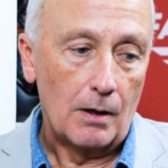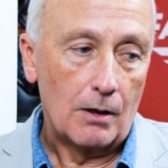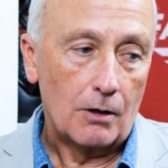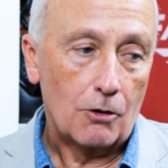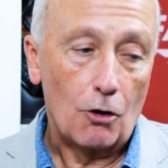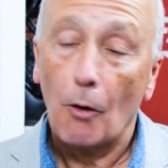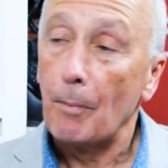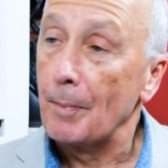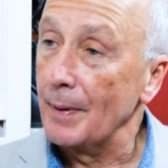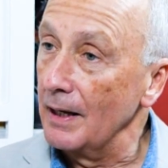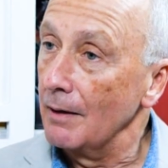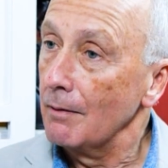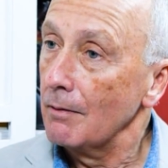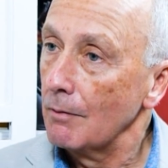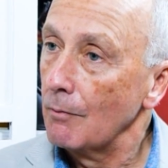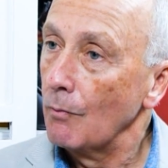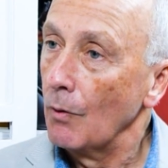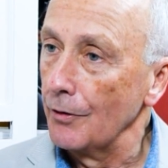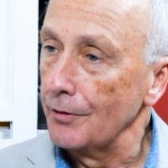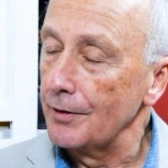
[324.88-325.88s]
copy
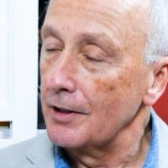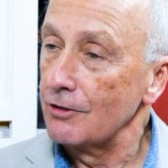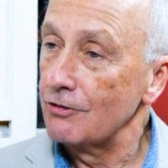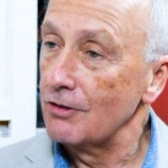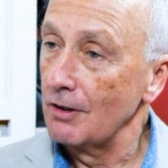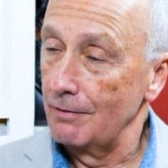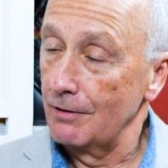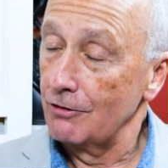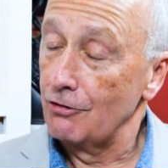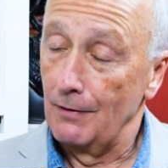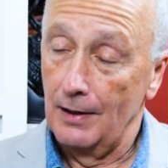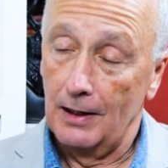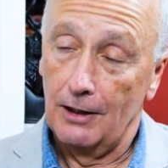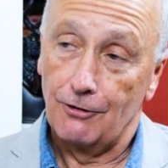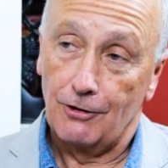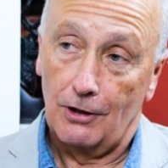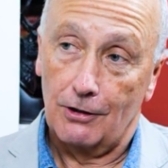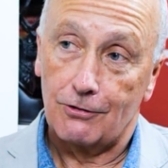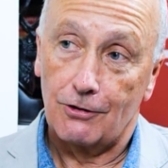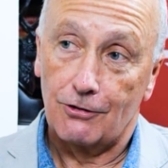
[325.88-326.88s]
what the
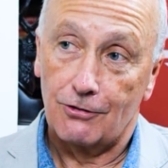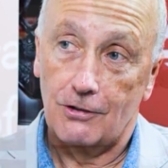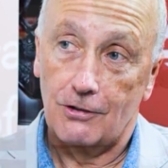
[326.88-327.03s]
civilian justice